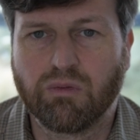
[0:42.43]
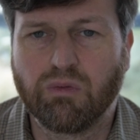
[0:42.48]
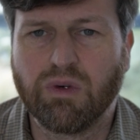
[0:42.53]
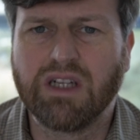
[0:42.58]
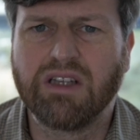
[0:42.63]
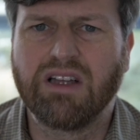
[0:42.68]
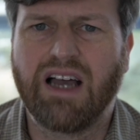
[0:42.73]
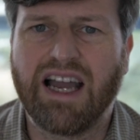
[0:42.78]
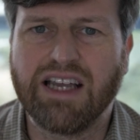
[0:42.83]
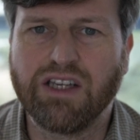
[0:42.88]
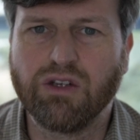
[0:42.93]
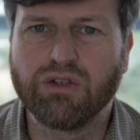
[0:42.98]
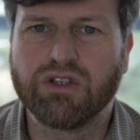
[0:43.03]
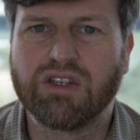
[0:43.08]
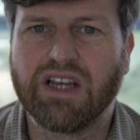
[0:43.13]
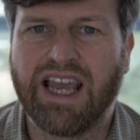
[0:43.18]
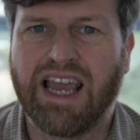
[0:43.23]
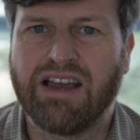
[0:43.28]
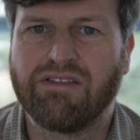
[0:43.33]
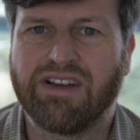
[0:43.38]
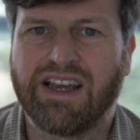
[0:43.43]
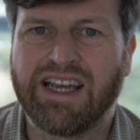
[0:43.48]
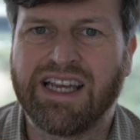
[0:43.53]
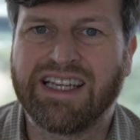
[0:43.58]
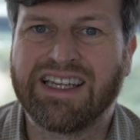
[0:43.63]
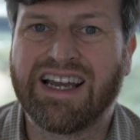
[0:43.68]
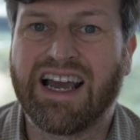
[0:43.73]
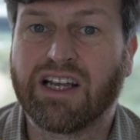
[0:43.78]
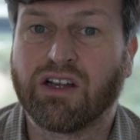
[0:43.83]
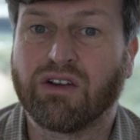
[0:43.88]
Well, I used to have
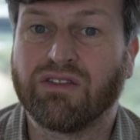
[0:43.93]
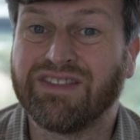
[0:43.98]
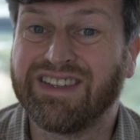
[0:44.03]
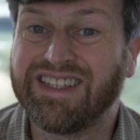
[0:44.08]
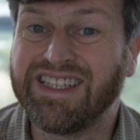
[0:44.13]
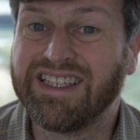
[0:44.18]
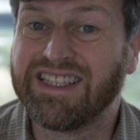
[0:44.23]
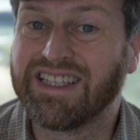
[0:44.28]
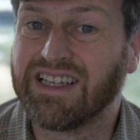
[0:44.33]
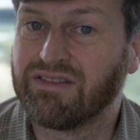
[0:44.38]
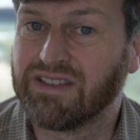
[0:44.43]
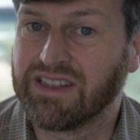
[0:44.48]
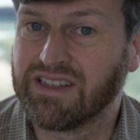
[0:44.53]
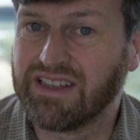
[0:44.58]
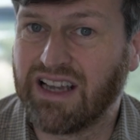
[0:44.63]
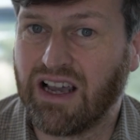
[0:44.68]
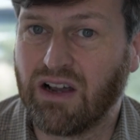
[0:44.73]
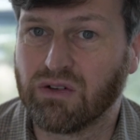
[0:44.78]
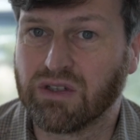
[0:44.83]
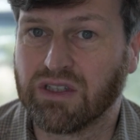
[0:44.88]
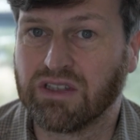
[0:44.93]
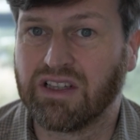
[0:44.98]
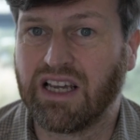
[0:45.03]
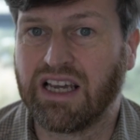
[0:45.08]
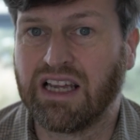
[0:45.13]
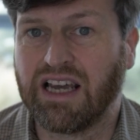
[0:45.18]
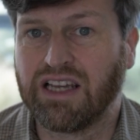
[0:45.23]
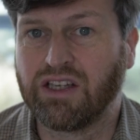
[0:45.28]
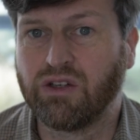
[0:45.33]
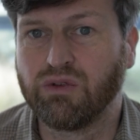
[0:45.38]
a Nikon D7000,
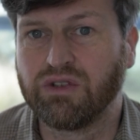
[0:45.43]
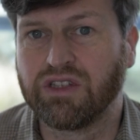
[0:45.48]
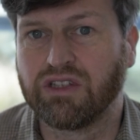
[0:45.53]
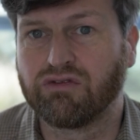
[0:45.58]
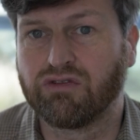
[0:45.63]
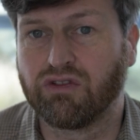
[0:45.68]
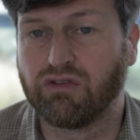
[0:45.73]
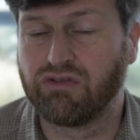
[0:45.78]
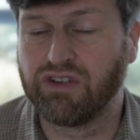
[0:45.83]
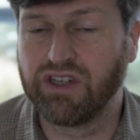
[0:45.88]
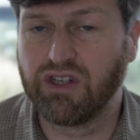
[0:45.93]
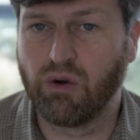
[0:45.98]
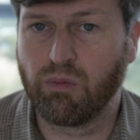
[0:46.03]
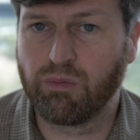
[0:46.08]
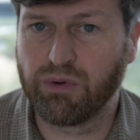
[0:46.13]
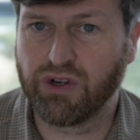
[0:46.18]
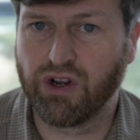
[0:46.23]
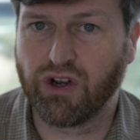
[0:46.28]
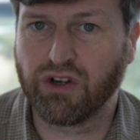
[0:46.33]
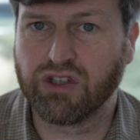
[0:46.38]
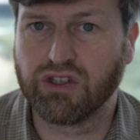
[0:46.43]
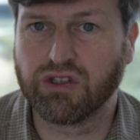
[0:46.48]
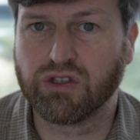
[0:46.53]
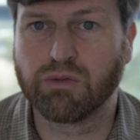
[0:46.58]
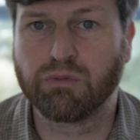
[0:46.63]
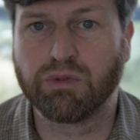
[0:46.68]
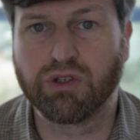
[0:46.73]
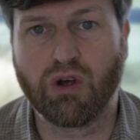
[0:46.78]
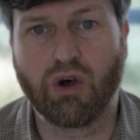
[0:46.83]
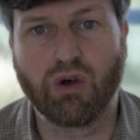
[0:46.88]
and I used it for video
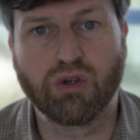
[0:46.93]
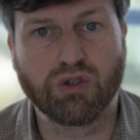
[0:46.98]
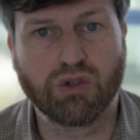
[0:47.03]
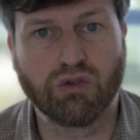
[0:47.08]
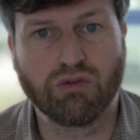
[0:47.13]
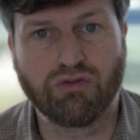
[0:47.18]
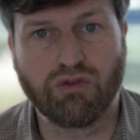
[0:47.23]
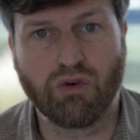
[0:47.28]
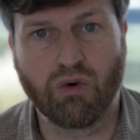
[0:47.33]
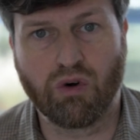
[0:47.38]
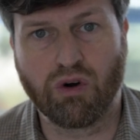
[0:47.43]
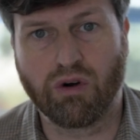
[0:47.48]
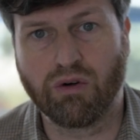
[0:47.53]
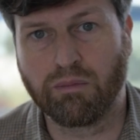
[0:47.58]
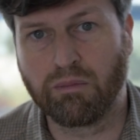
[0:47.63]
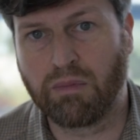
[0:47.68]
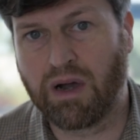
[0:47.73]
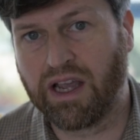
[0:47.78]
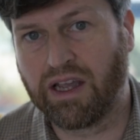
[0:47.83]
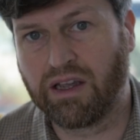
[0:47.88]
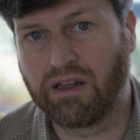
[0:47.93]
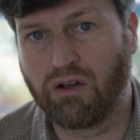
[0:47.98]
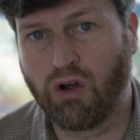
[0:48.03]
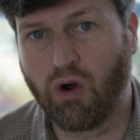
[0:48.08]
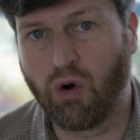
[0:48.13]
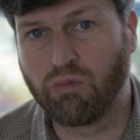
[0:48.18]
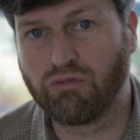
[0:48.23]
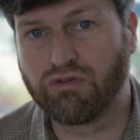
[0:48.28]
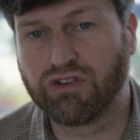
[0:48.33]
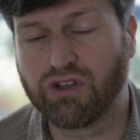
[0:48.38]
productions, but also for my
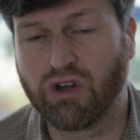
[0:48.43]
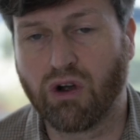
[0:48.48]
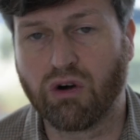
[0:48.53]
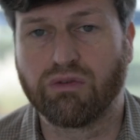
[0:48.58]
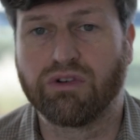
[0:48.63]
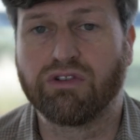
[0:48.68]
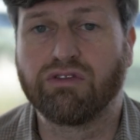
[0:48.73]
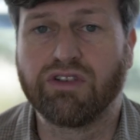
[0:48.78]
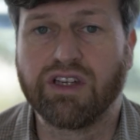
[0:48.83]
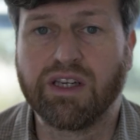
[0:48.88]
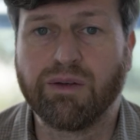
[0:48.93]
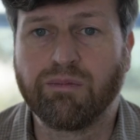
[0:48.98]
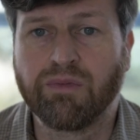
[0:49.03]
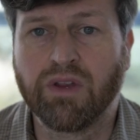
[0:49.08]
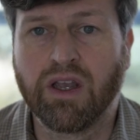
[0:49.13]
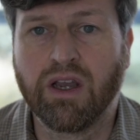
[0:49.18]
home photography.